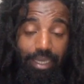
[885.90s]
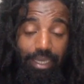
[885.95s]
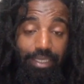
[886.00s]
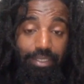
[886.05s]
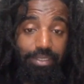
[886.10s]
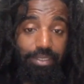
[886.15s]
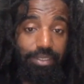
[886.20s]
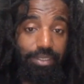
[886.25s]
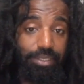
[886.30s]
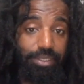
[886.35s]

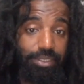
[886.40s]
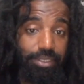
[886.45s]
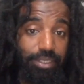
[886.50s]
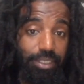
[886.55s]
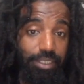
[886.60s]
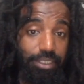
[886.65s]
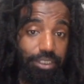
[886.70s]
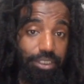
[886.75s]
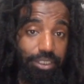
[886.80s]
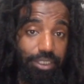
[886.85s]
it's
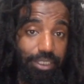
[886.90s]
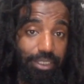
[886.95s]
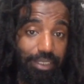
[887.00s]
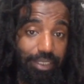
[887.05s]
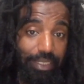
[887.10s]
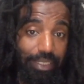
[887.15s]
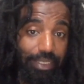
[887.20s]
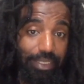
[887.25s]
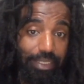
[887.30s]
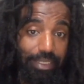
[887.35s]
such an
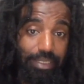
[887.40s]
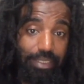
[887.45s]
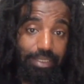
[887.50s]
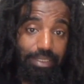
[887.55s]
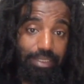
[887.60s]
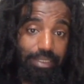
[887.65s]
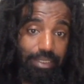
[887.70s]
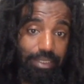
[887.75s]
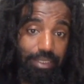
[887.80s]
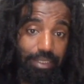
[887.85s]

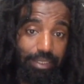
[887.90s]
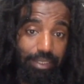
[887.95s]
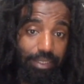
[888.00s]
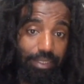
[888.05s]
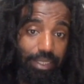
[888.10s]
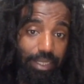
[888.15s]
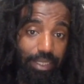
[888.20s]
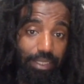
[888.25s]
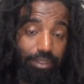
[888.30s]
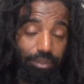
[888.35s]
easy
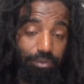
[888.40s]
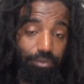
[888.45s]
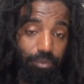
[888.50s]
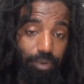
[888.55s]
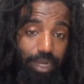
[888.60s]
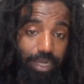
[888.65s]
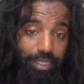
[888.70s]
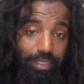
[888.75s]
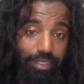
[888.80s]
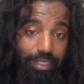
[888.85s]
thing
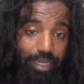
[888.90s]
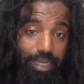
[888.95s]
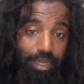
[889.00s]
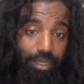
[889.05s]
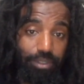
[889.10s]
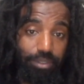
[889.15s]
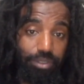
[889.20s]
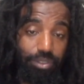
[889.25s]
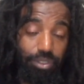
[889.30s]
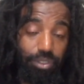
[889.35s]
right
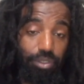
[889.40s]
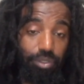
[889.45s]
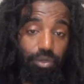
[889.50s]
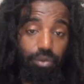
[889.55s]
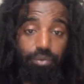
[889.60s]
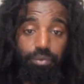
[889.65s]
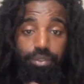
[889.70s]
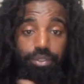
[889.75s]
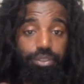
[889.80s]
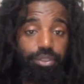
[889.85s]
now to
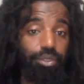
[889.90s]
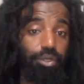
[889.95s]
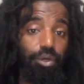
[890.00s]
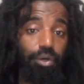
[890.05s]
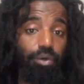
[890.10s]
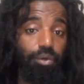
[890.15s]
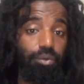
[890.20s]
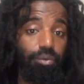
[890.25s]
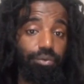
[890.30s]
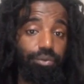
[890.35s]
go in your
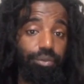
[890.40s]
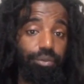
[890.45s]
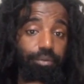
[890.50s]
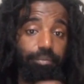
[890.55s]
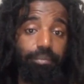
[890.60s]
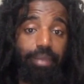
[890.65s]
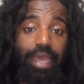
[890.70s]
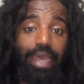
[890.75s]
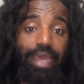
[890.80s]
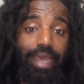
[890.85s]
older
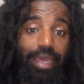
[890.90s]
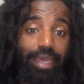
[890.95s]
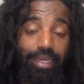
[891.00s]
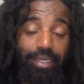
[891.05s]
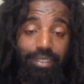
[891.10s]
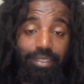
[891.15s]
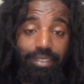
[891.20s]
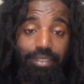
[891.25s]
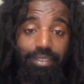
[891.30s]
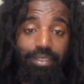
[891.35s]

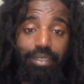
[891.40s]
bag